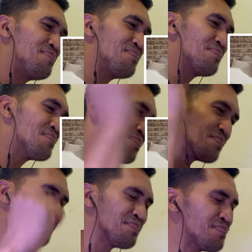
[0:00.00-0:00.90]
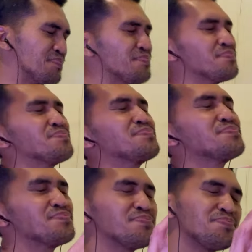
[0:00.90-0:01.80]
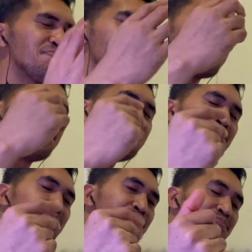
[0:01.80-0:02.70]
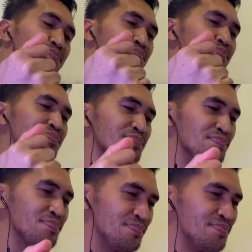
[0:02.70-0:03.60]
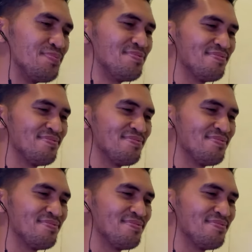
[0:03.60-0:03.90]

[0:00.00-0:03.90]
(silence)